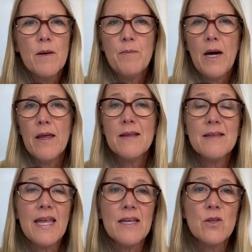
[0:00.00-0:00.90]
by the
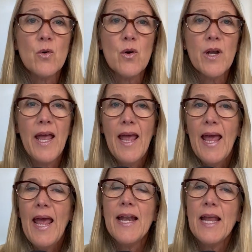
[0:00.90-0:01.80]
landlord,
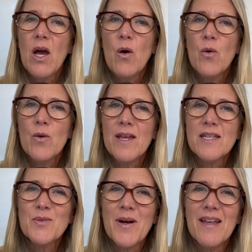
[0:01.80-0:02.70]
and now
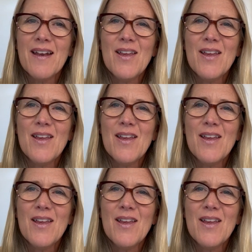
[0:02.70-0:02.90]
guess what?